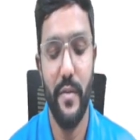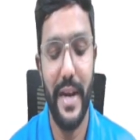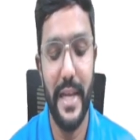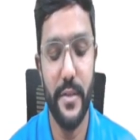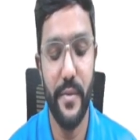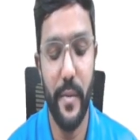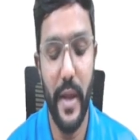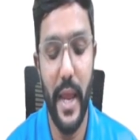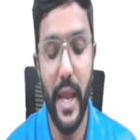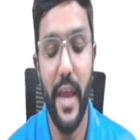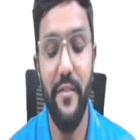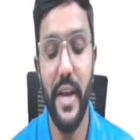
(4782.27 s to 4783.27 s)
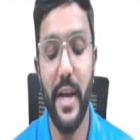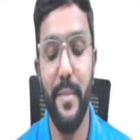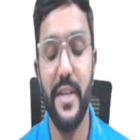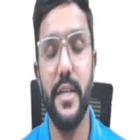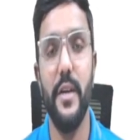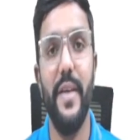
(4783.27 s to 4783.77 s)
Whereas Heavy
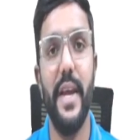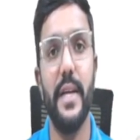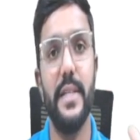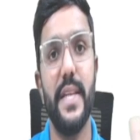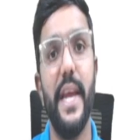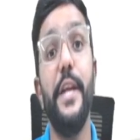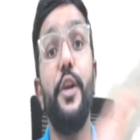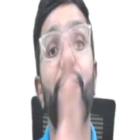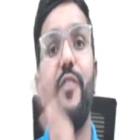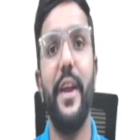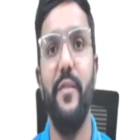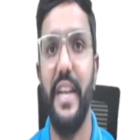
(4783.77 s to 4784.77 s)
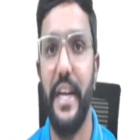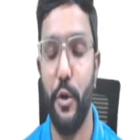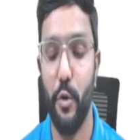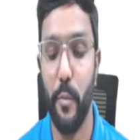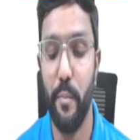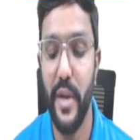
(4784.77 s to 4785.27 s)
commercial vehicles into 5 we need to do.